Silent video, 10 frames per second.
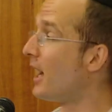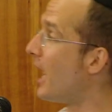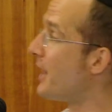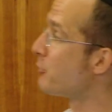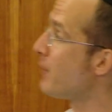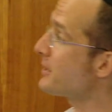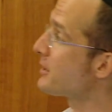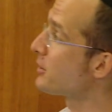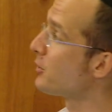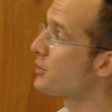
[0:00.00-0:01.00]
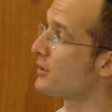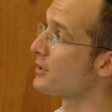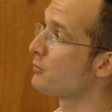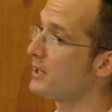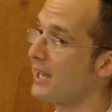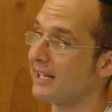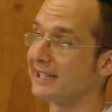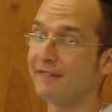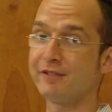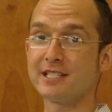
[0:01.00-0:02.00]
And the rest of the solutions really kind of
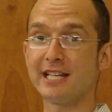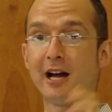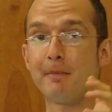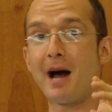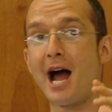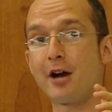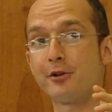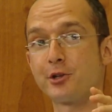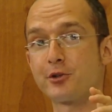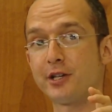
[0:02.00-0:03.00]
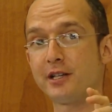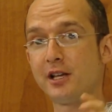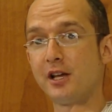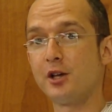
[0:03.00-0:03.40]
lift the state up higher in the tree.